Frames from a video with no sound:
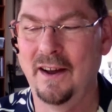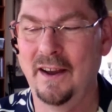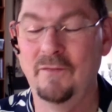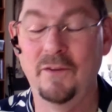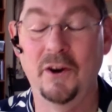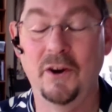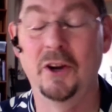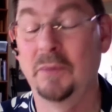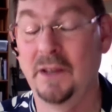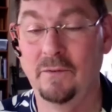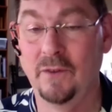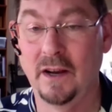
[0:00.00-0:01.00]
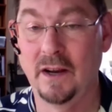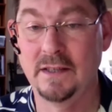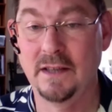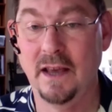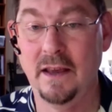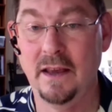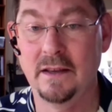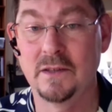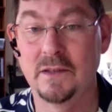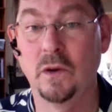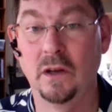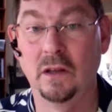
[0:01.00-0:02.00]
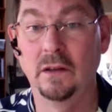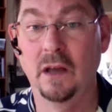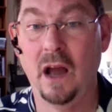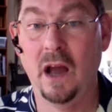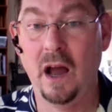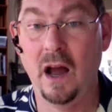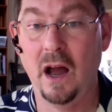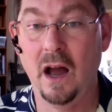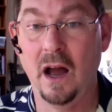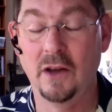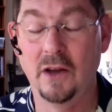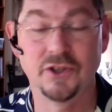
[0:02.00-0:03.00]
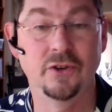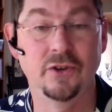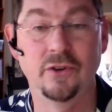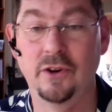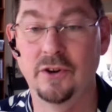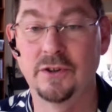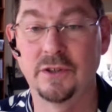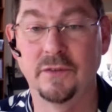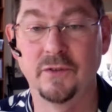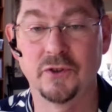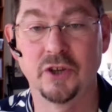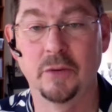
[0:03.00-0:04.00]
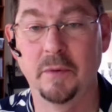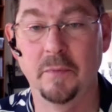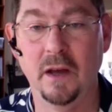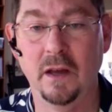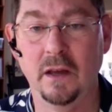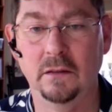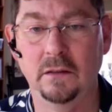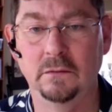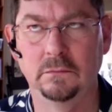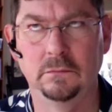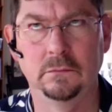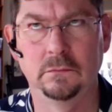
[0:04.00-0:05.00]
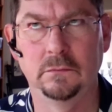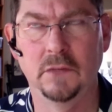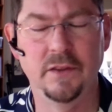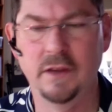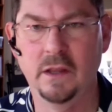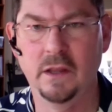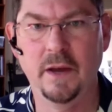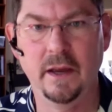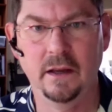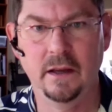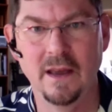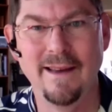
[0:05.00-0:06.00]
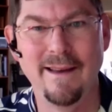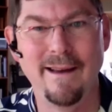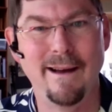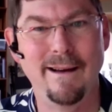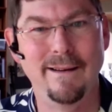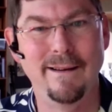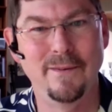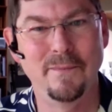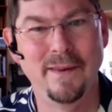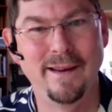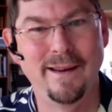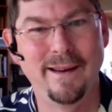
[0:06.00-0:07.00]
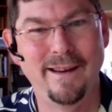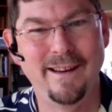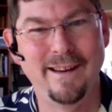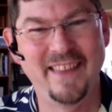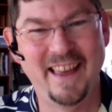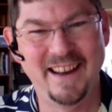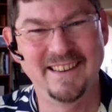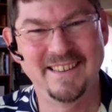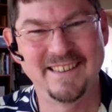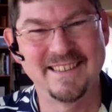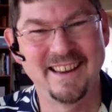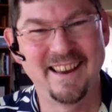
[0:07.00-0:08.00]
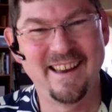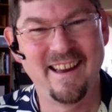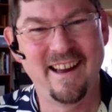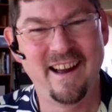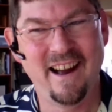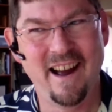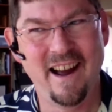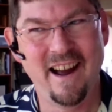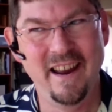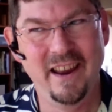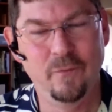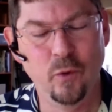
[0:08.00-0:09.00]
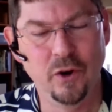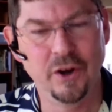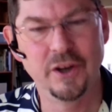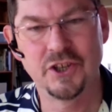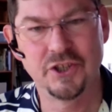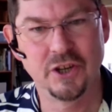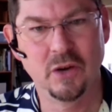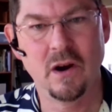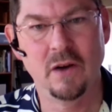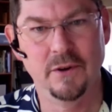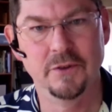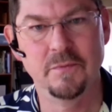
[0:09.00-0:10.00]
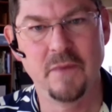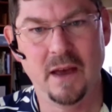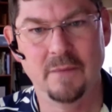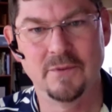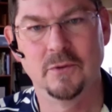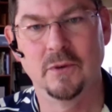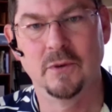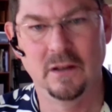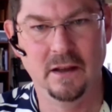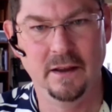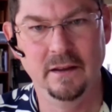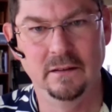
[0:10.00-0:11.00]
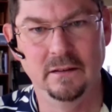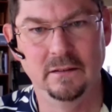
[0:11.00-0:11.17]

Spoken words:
invariably what I say is, well, I'll show you yours if you'll show me mine. The other way. That is, if we're going to show our roadmap to a client,